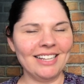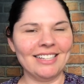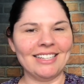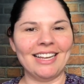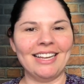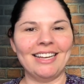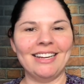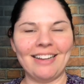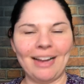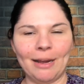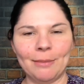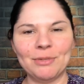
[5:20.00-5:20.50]

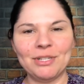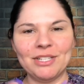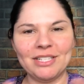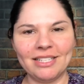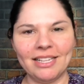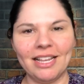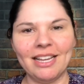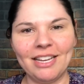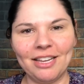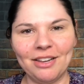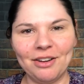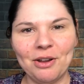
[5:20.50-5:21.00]
Like, I'm just
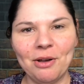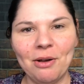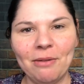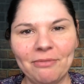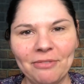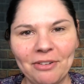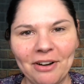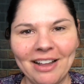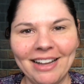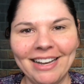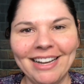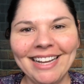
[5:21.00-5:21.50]
letting you know
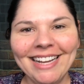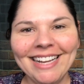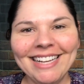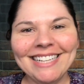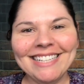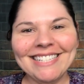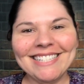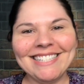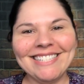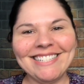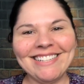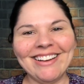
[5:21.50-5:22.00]
up front.
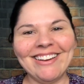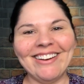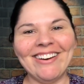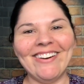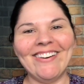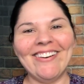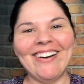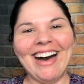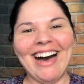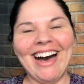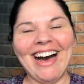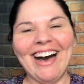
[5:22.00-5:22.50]
So
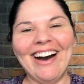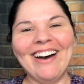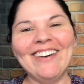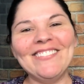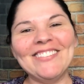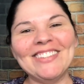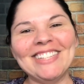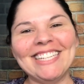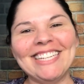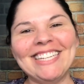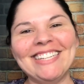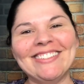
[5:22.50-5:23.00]

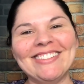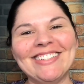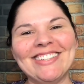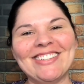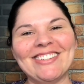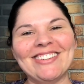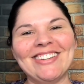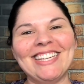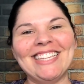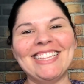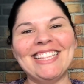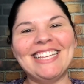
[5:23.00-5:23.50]
hopefully you
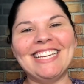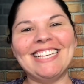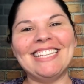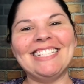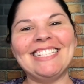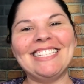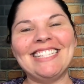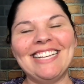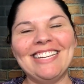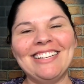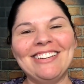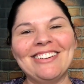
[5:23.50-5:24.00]
enjoyed
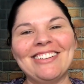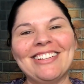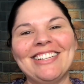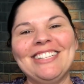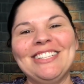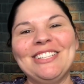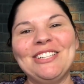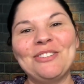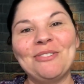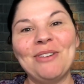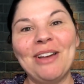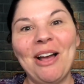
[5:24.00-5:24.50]
this and you're going
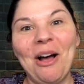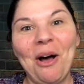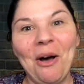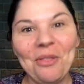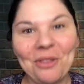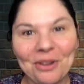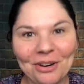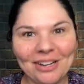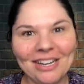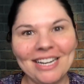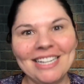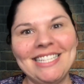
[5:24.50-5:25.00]
to enjoy all
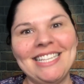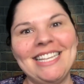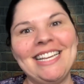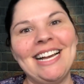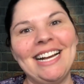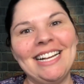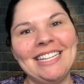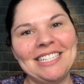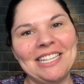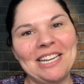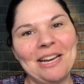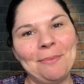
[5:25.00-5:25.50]
the crazy
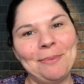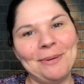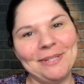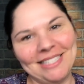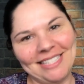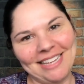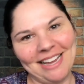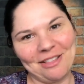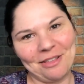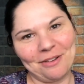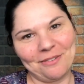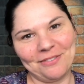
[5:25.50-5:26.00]
content I put
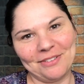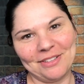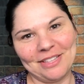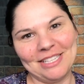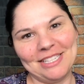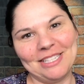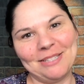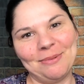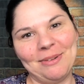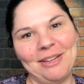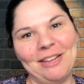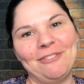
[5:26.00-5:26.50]
together for
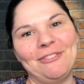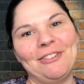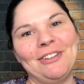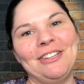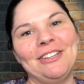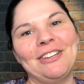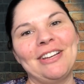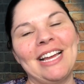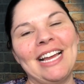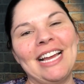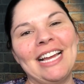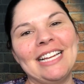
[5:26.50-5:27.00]
this week for
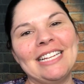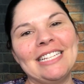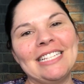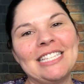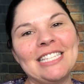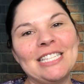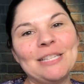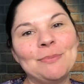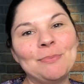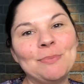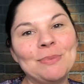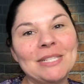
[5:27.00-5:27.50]
you
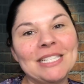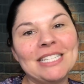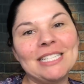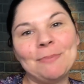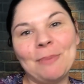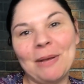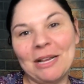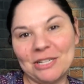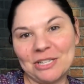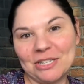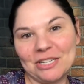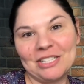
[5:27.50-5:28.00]
guys,
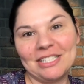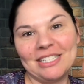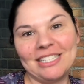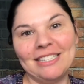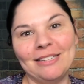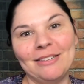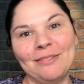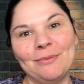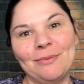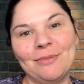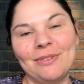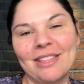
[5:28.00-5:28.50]

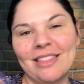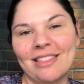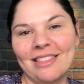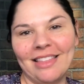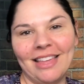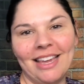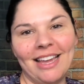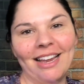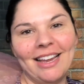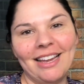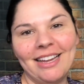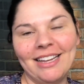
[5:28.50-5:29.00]
especially with
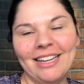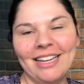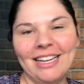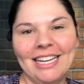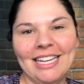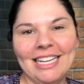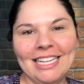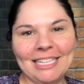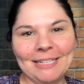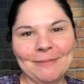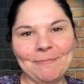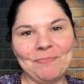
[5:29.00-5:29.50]
like
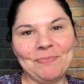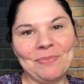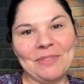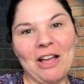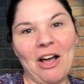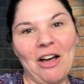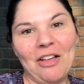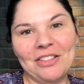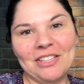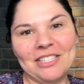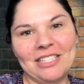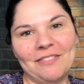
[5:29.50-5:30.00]

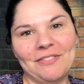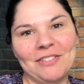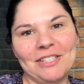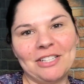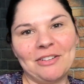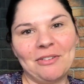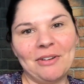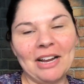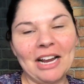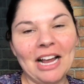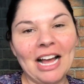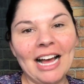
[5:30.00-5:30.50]
all the stuff that's
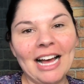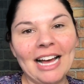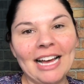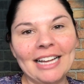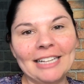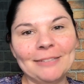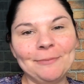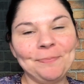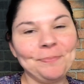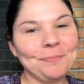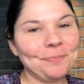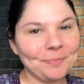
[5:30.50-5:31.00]
going
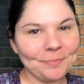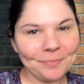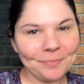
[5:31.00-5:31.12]
on.